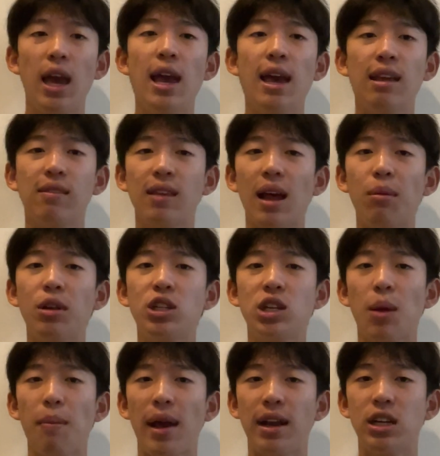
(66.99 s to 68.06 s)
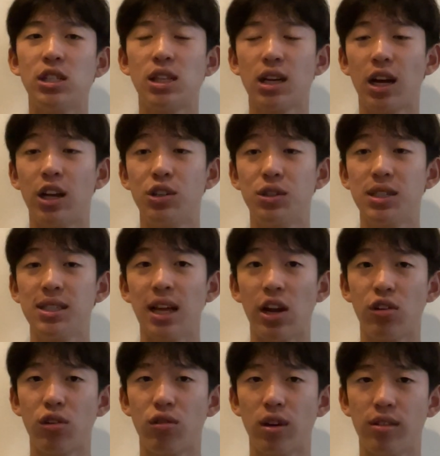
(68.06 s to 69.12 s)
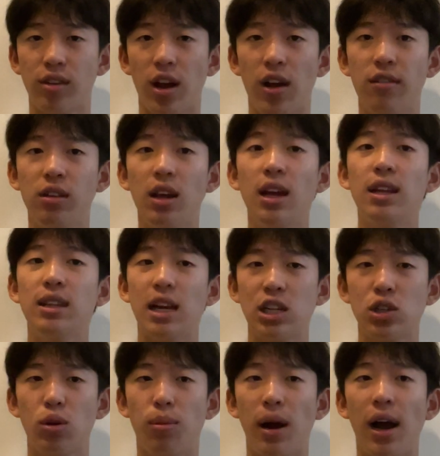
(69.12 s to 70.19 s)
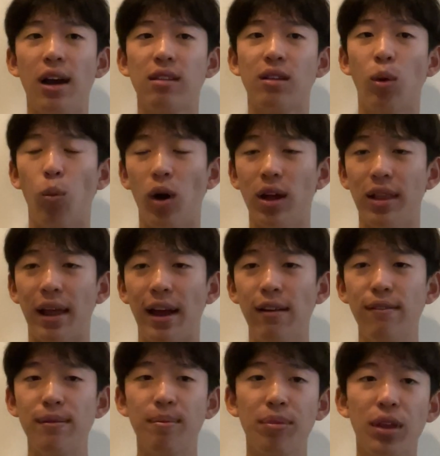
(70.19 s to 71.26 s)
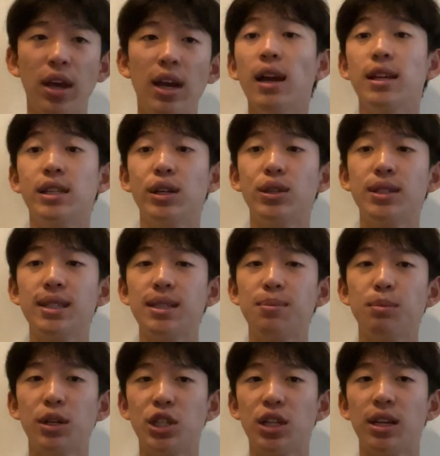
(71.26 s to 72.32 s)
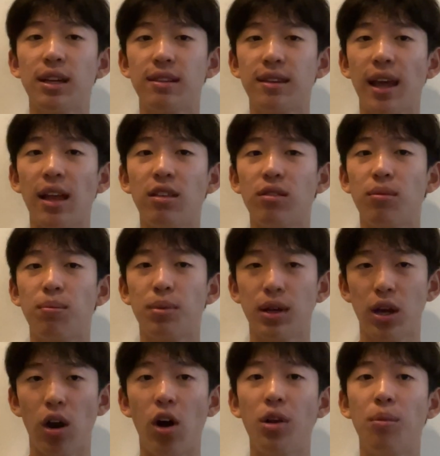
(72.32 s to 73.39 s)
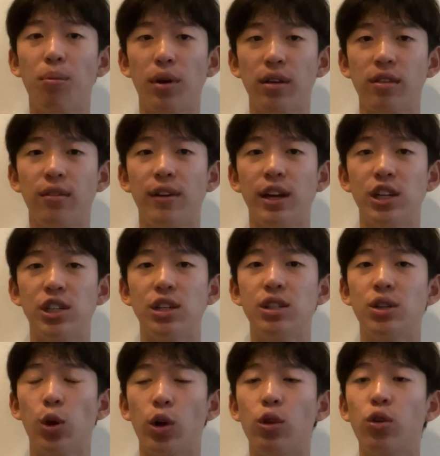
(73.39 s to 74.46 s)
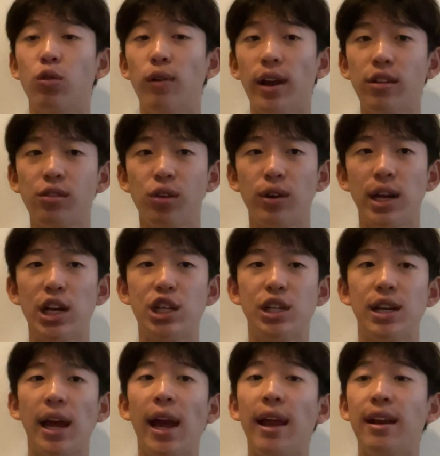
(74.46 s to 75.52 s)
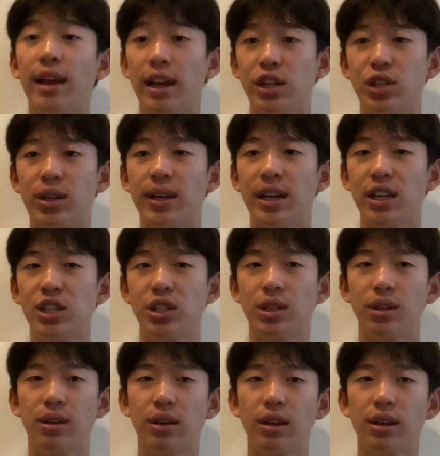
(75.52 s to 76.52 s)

Established to manage the country's natural reserves, national parks, and wildlife, DOC's mission extends beyond preservation to include restoration and education.